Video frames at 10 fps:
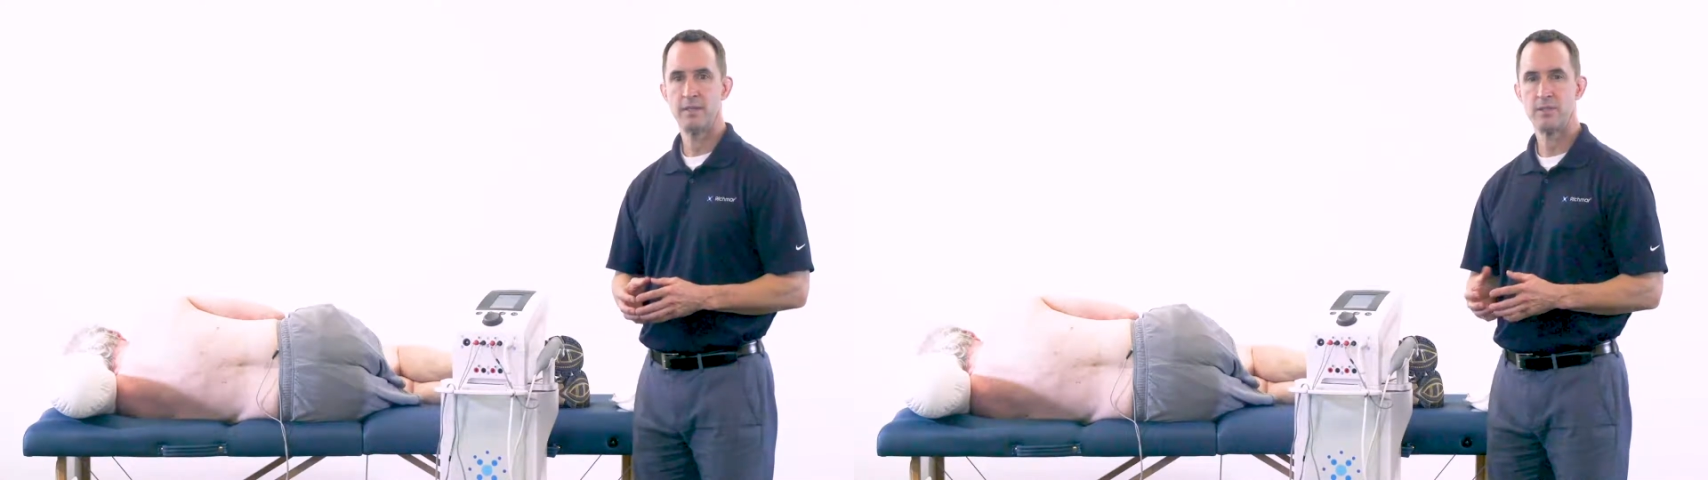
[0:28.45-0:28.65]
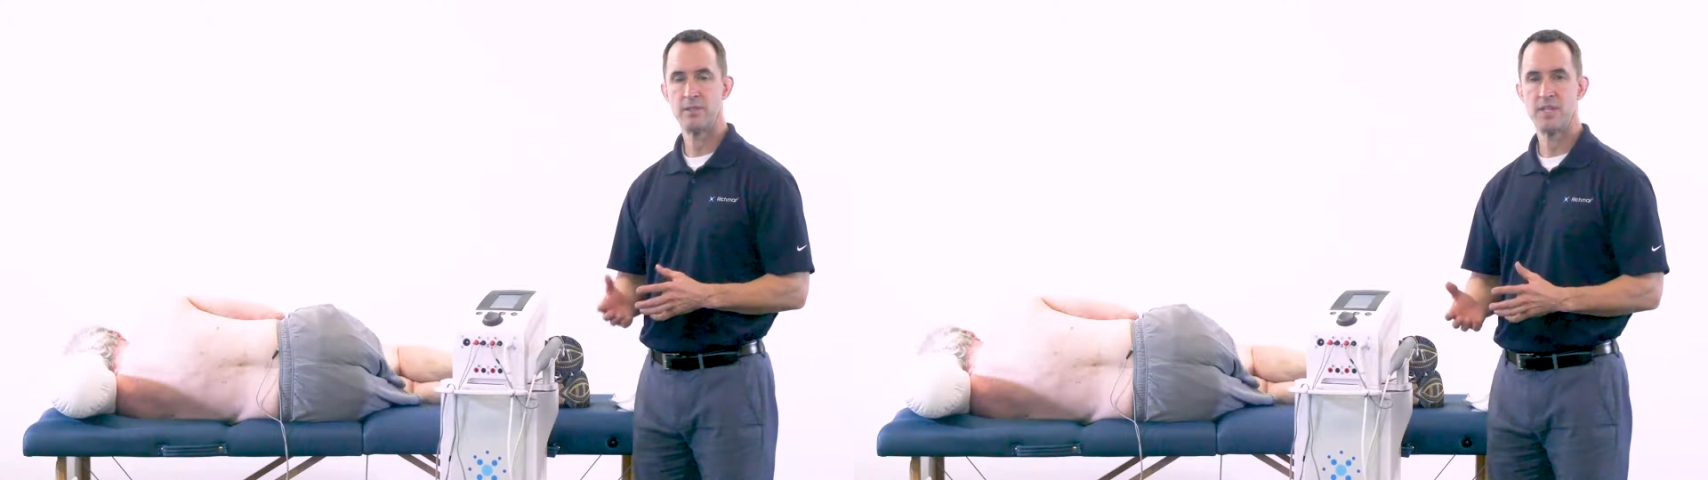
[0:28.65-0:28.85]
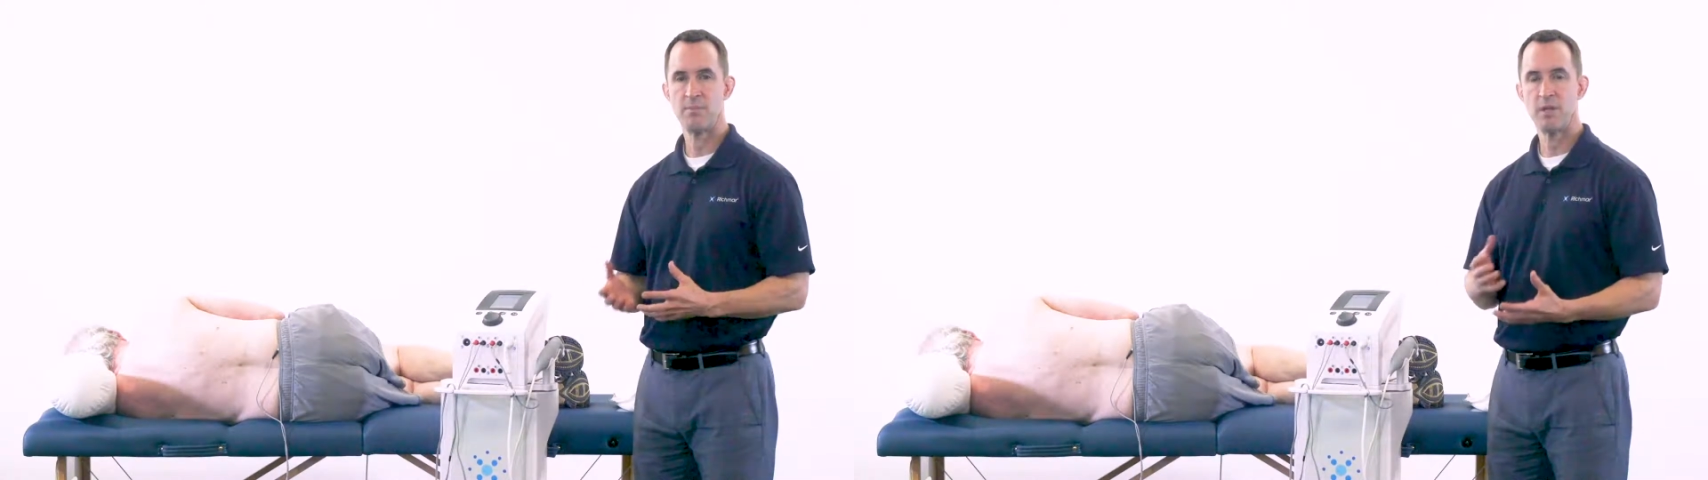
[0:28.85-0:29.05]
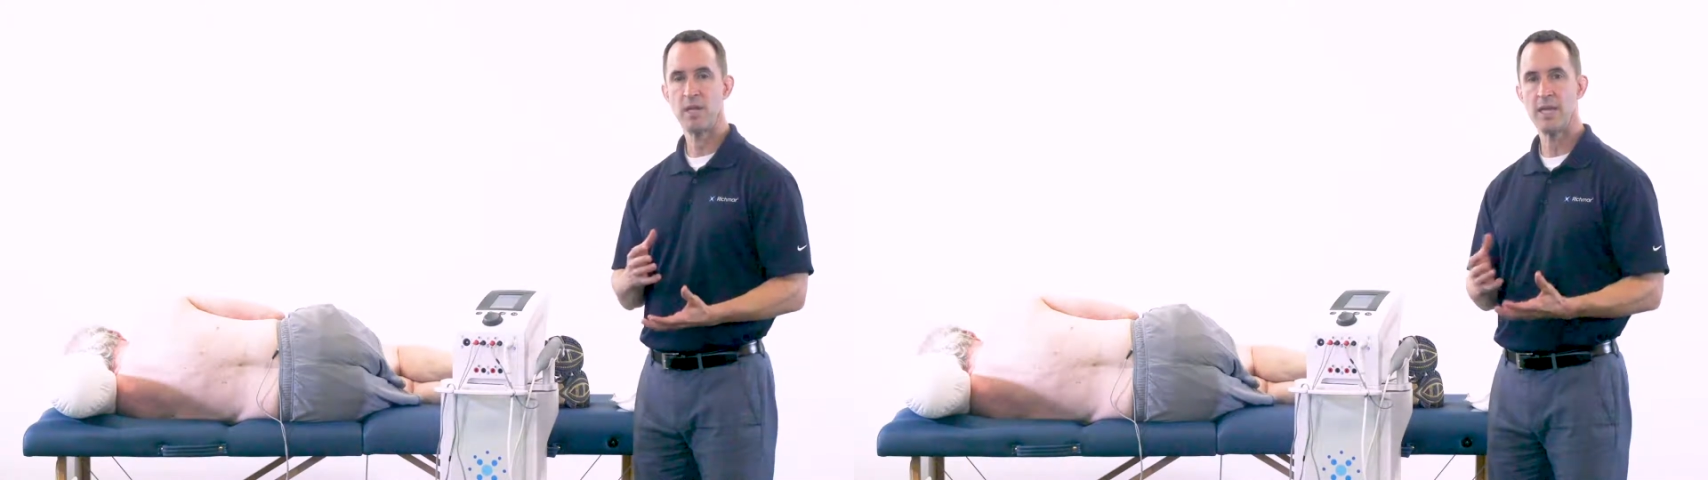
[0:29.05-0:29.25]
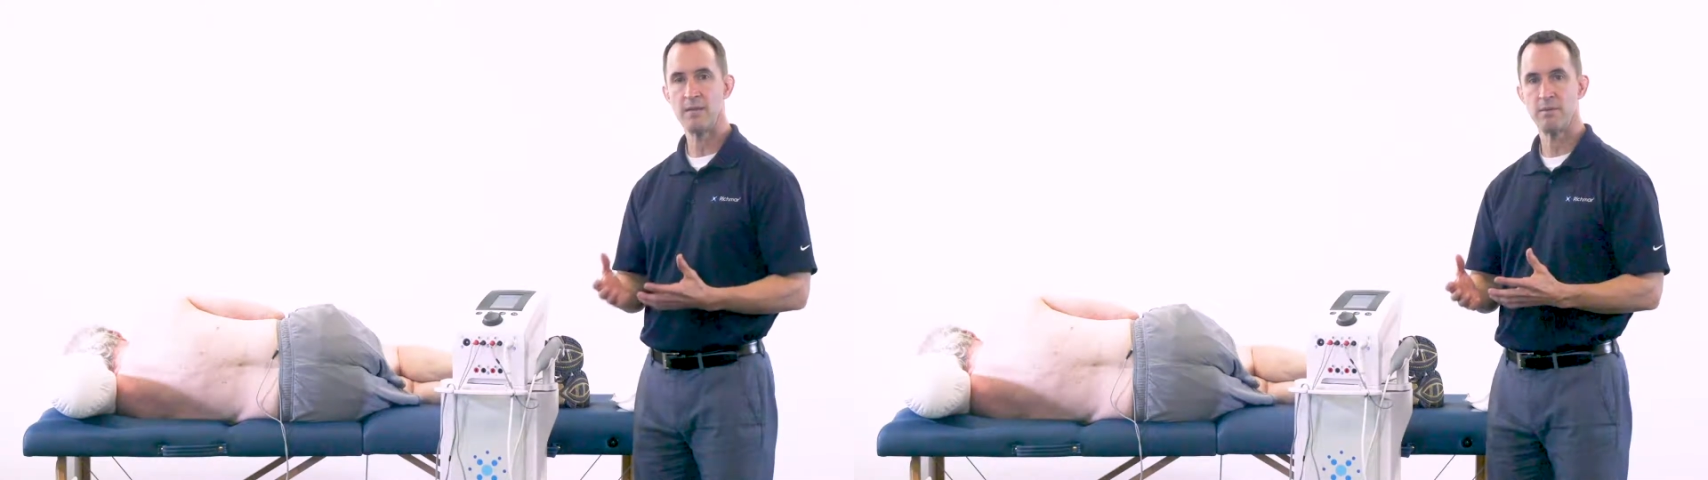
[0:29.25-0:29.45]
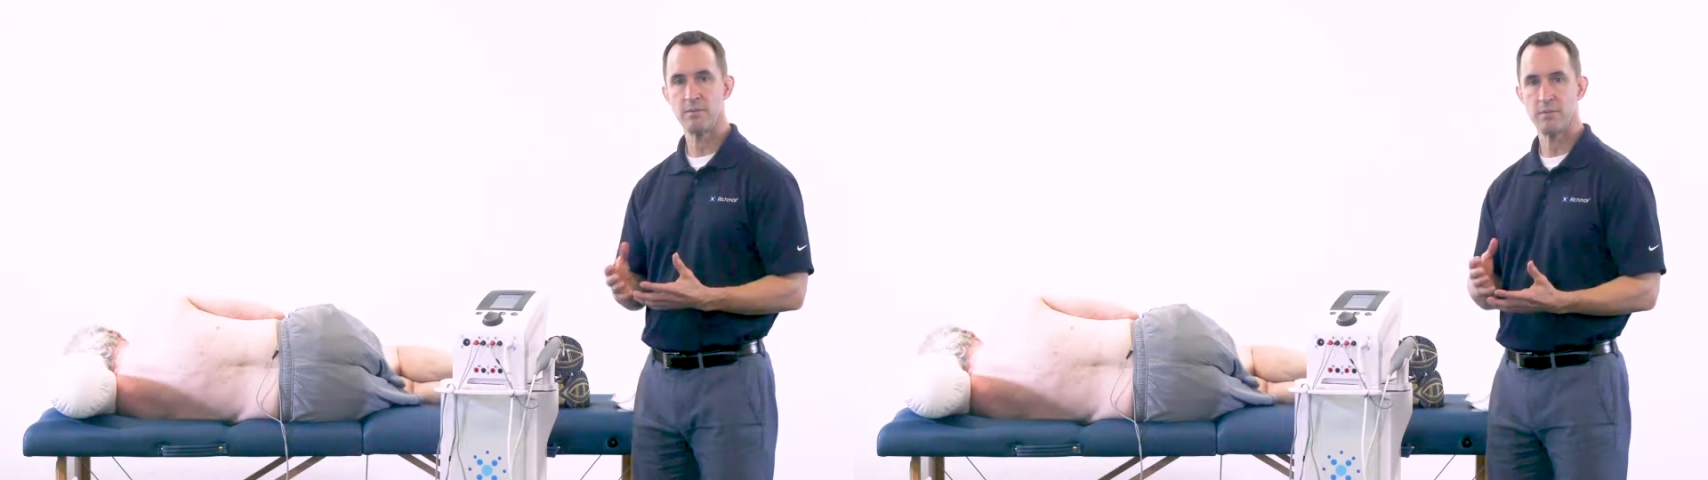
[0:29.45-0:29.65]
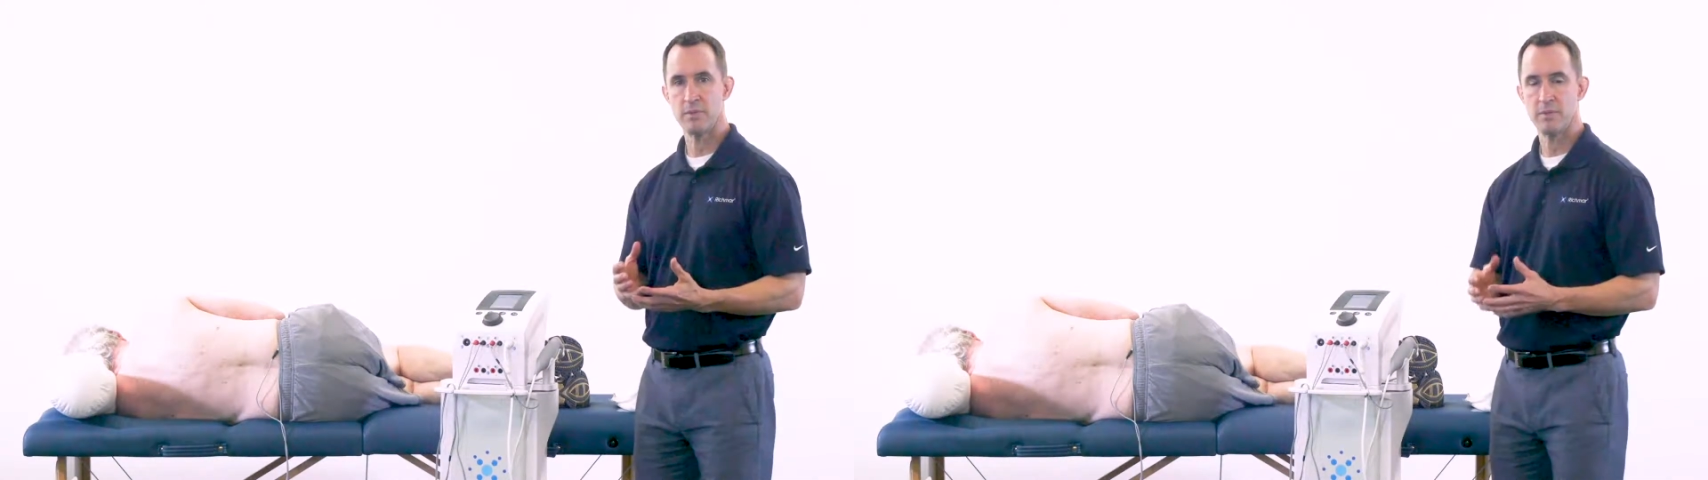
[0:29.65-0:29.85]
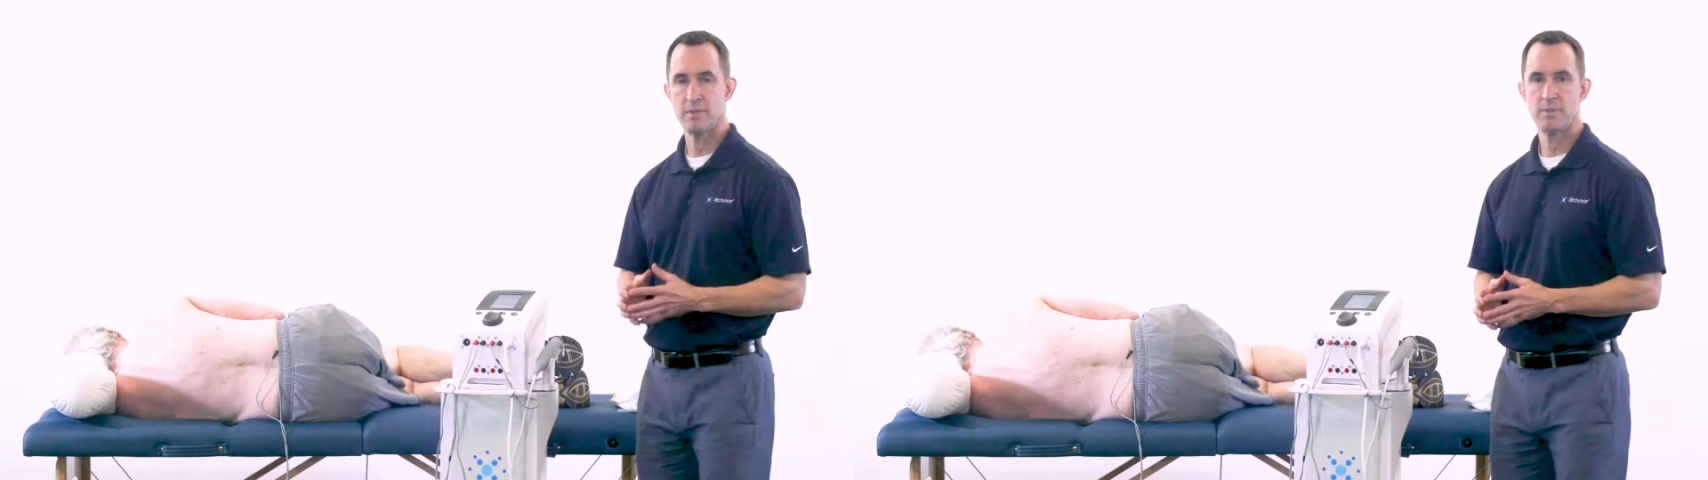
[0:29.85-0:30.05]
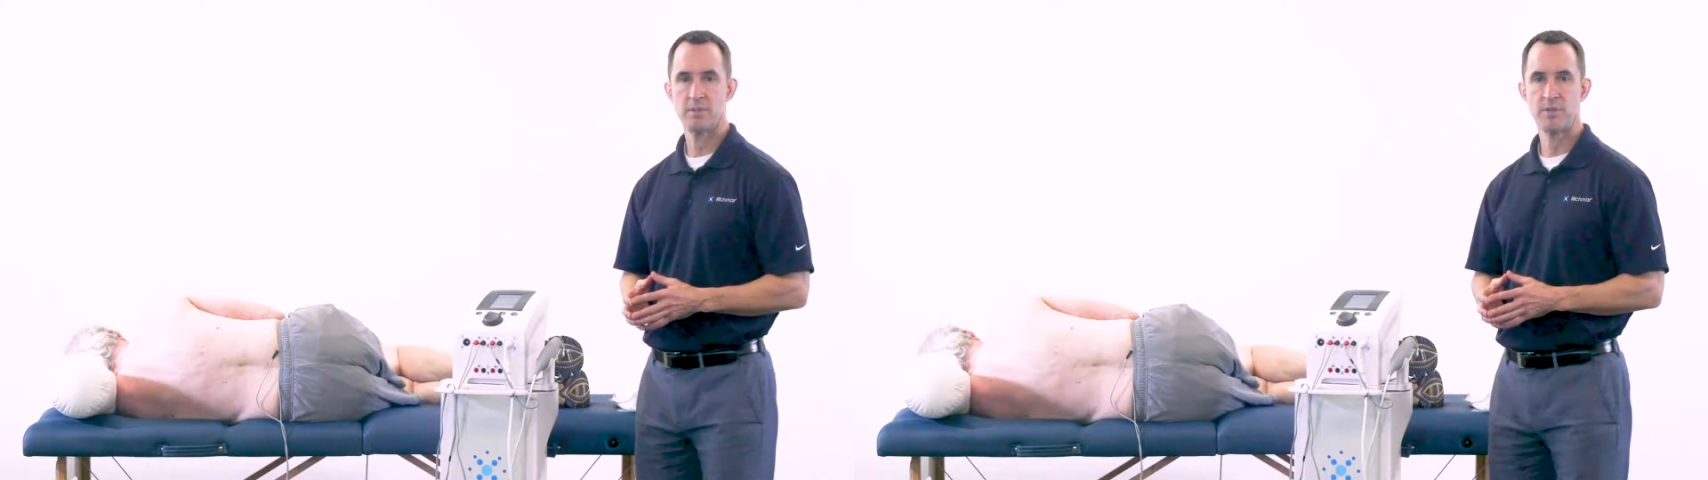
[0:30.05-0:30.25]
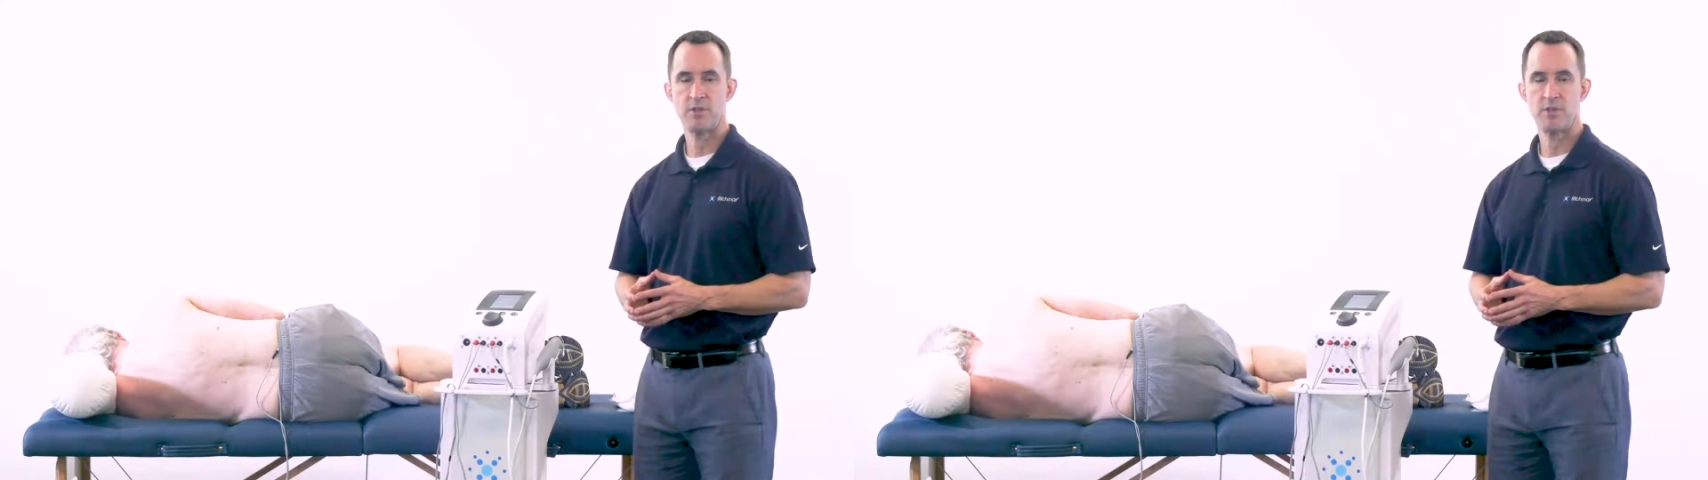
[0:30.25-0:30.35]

to stimulate some